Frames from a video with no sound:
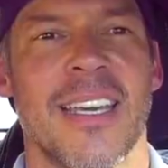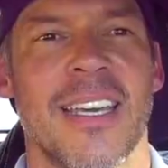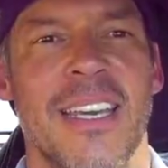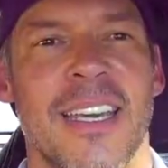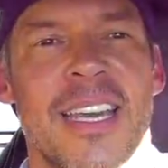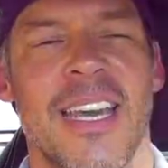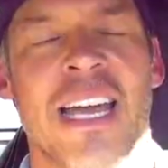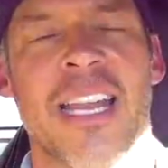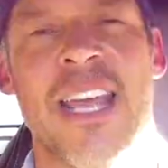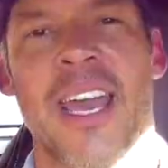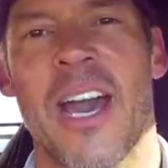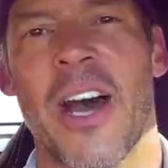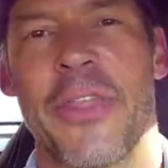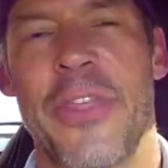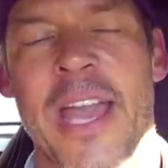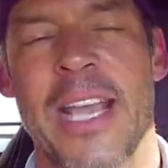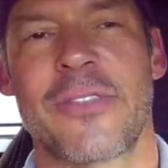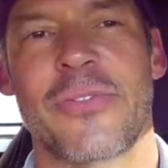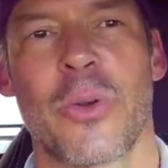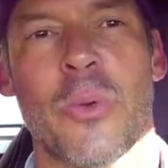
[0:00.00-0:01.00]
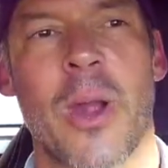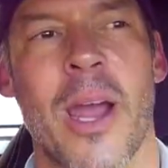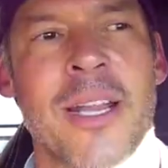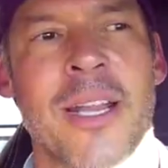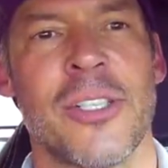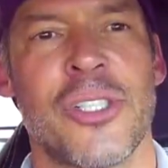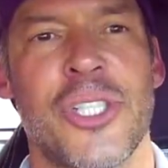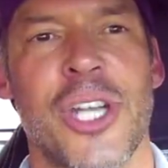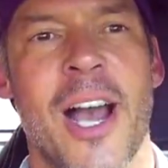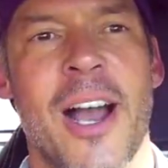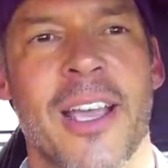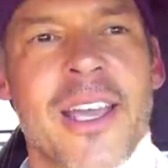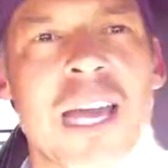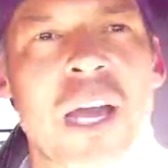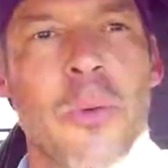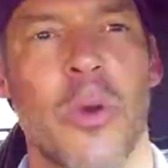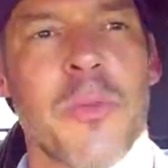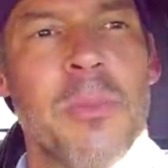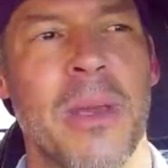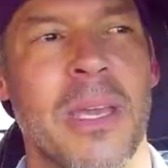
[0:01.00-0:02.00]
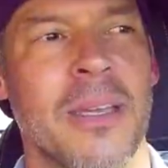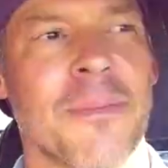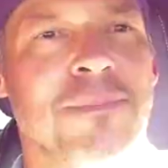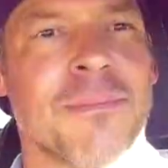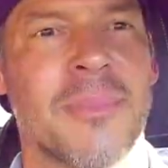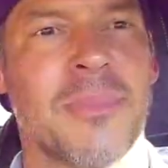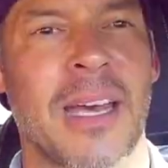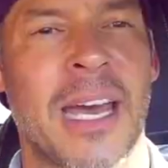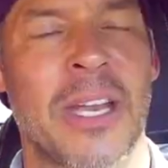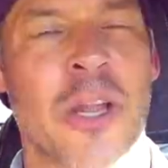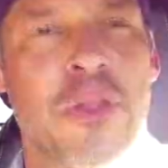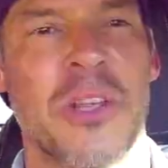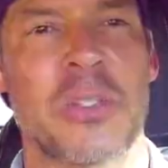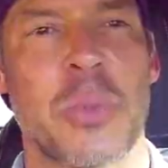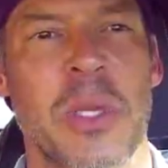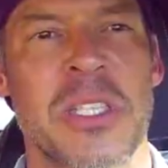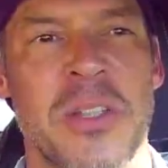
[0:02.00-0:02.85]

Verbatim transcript: Anyhow, thanks for riding shotgun with me. I know this wasn't